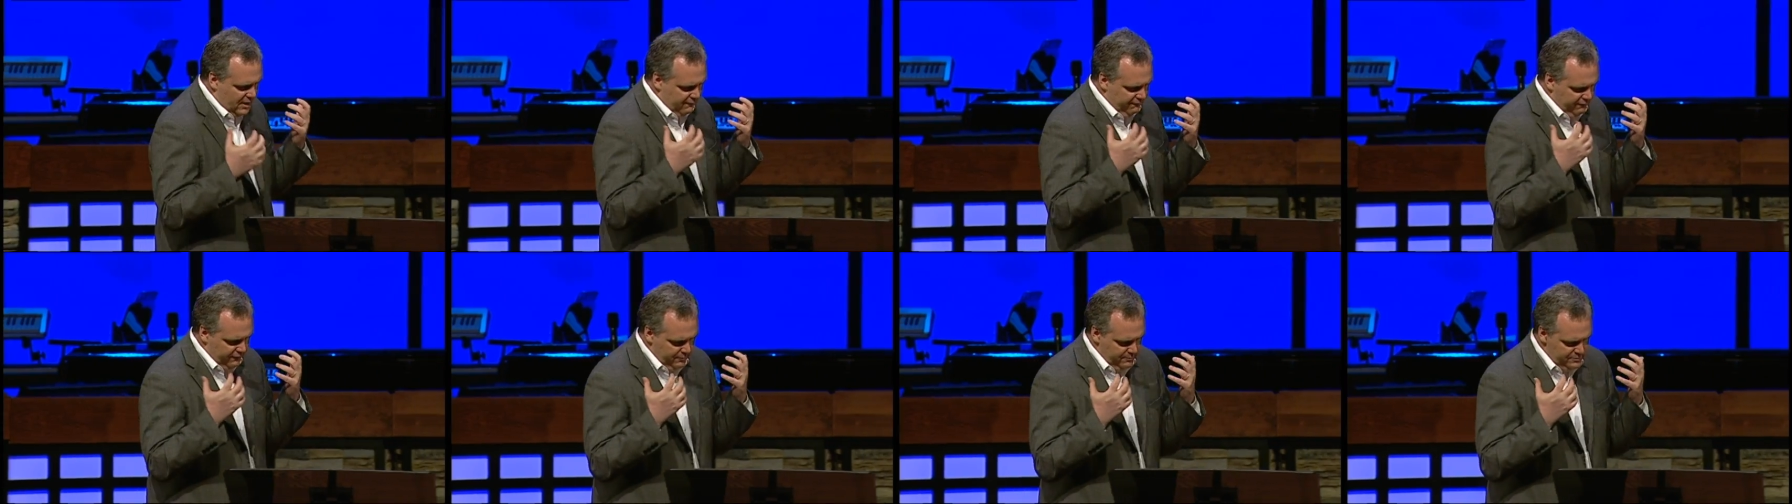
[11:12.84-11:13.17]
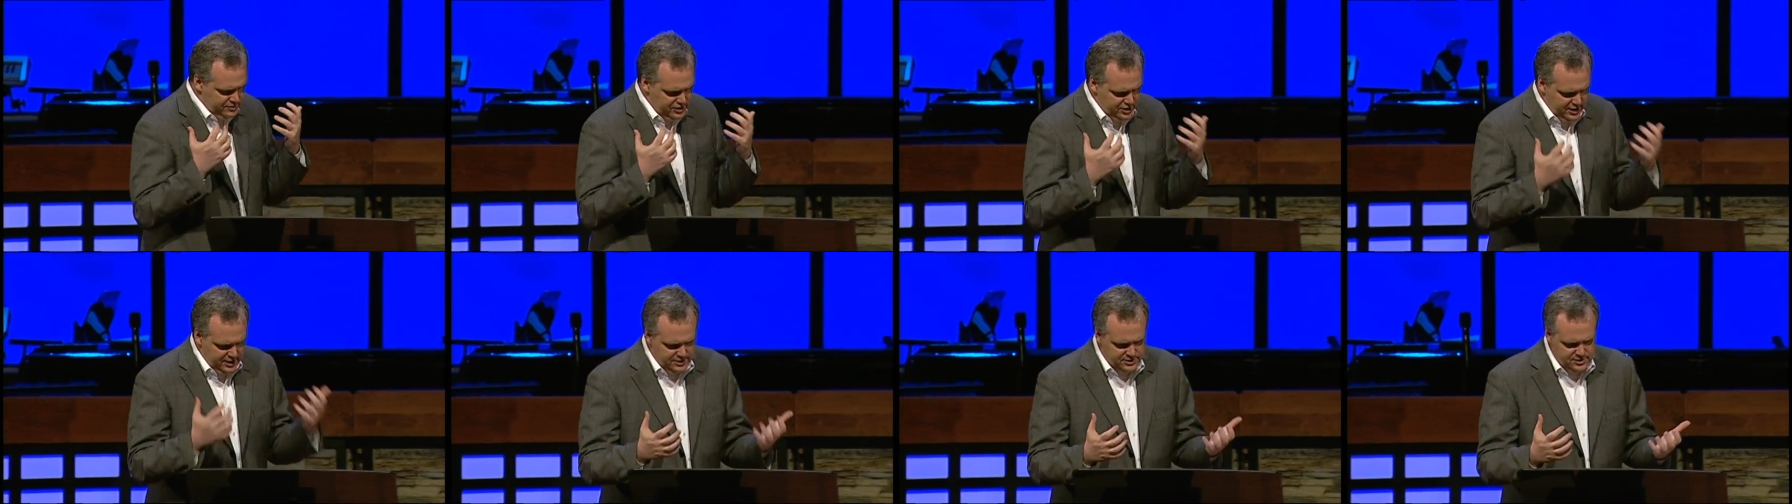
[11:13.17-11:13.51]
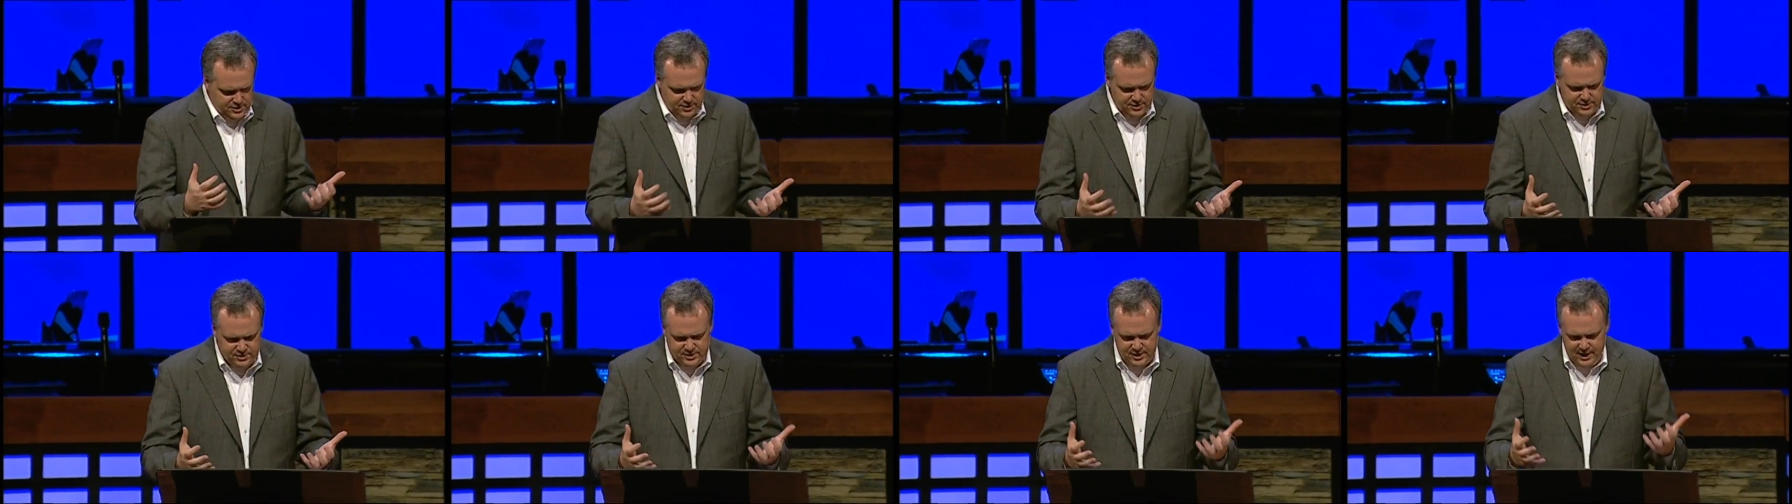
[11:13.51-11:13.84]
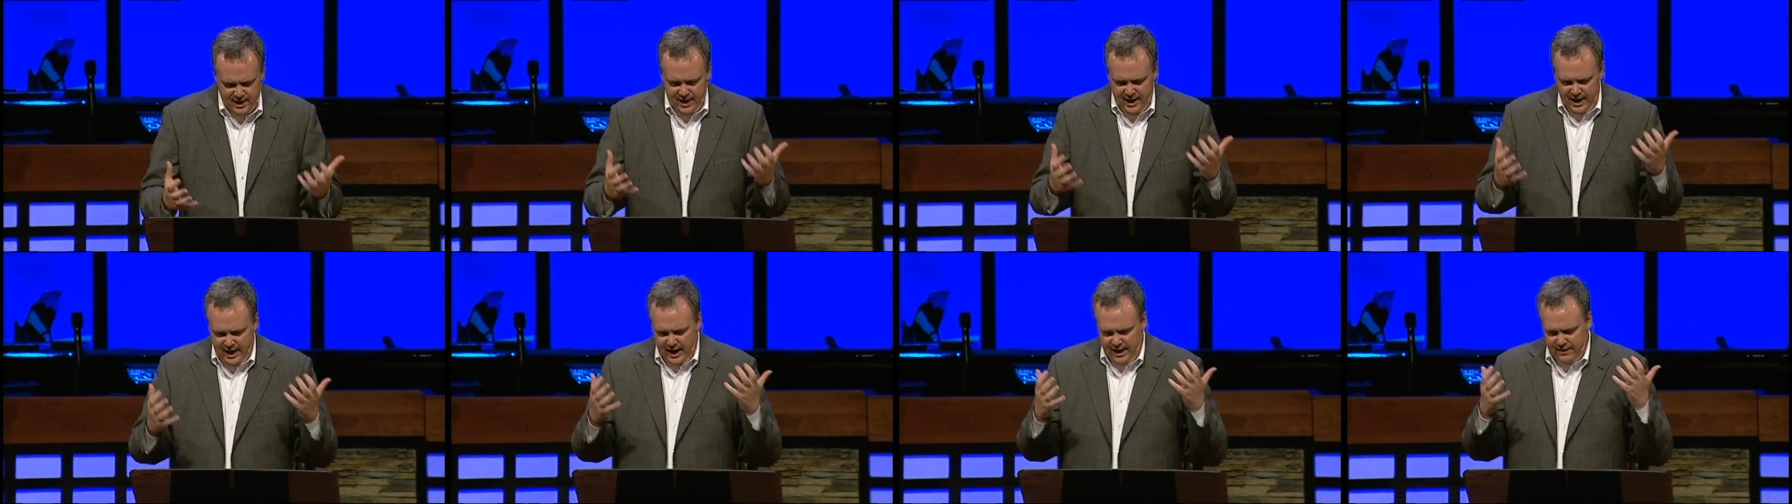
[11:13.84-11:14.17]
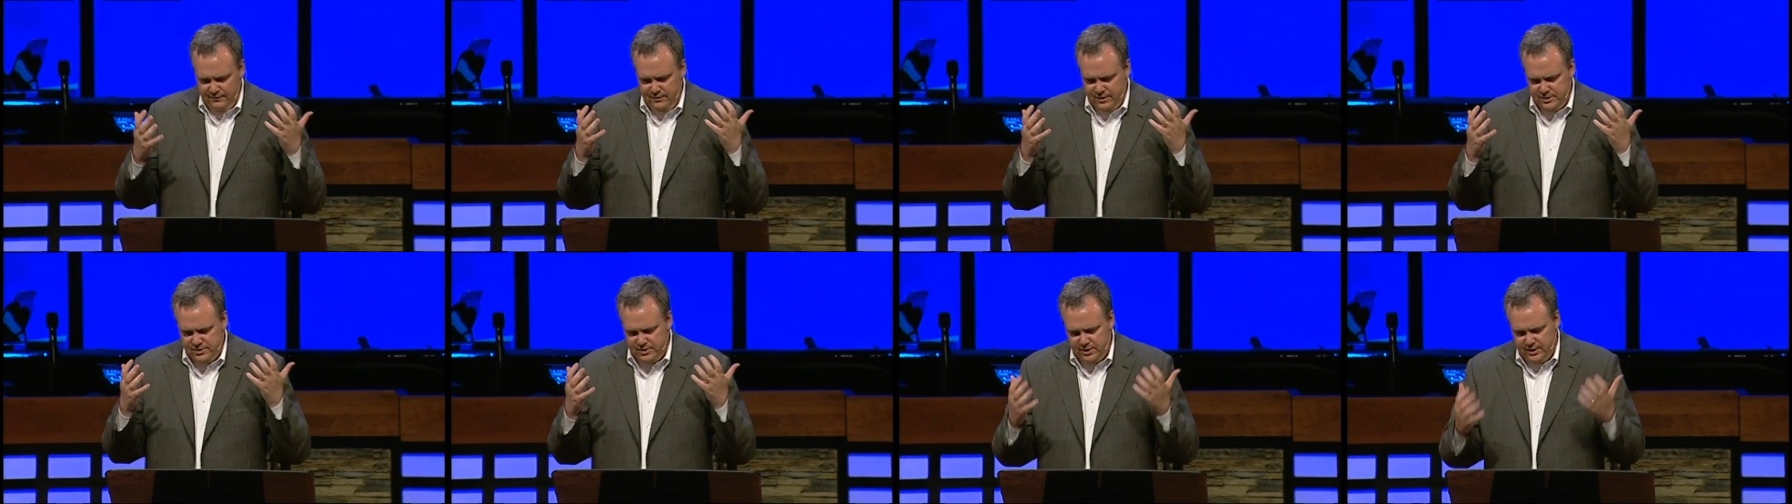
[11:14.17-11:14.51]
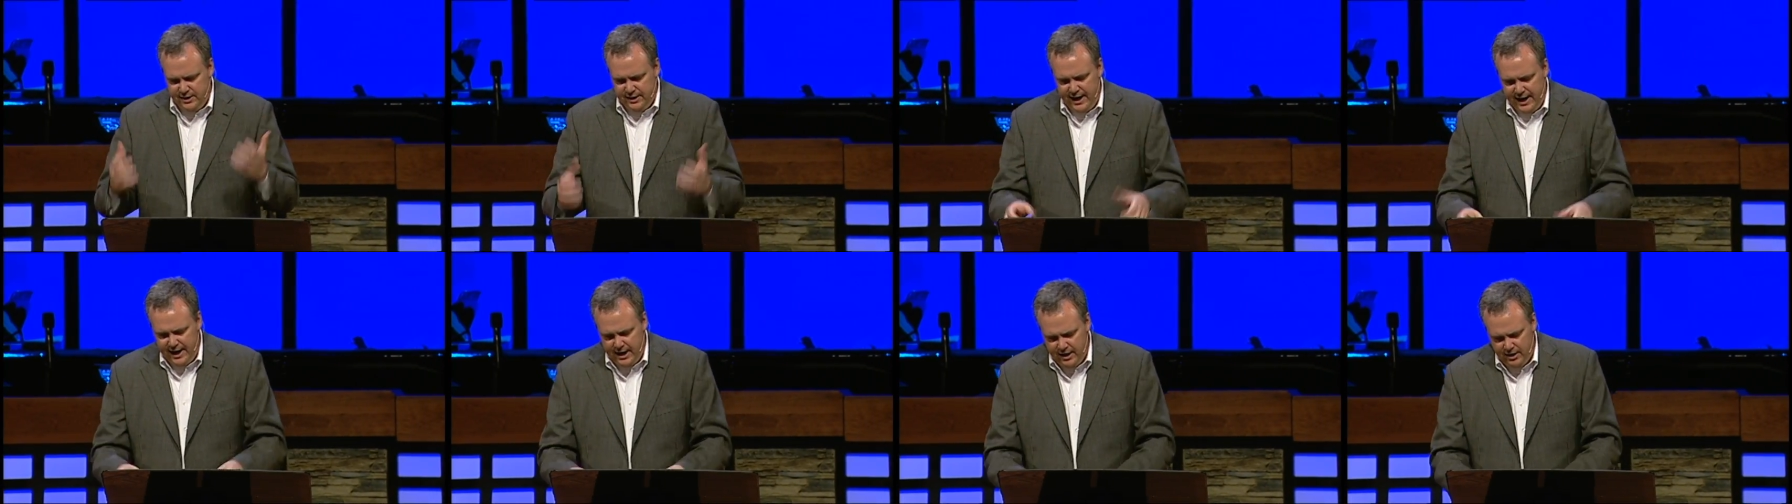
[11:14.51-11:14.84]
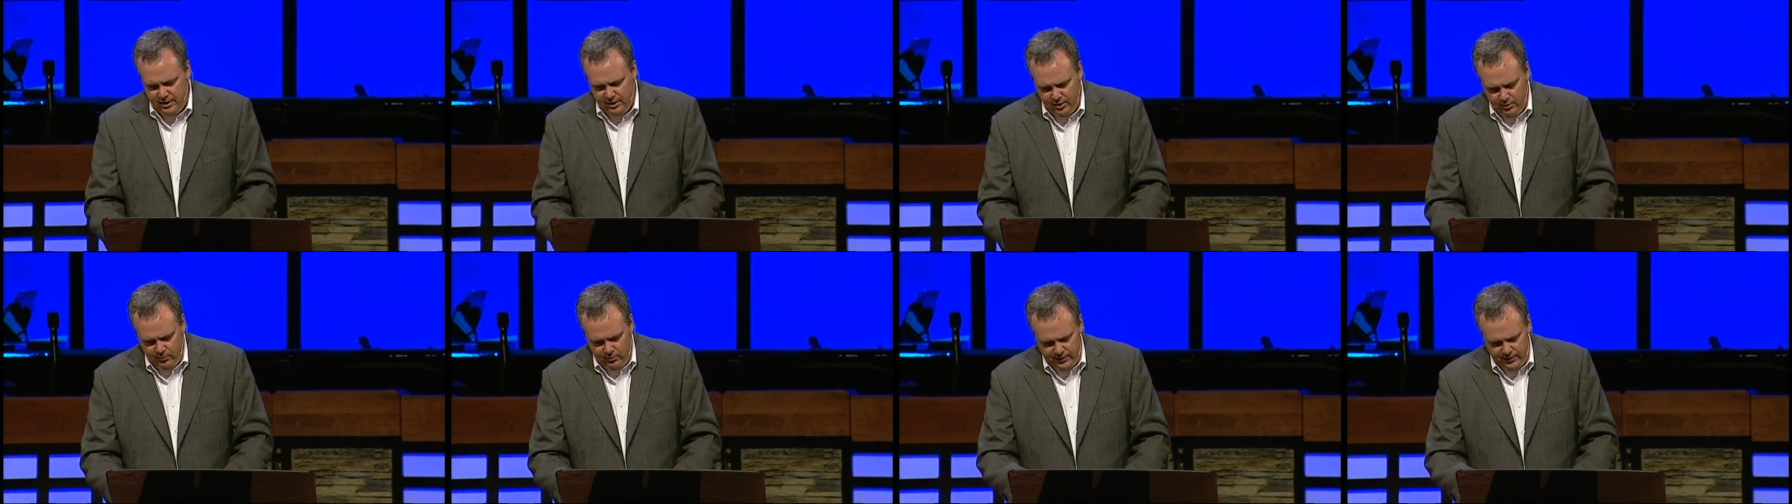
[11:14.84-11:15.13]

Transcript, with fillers: from Jesus and this encounter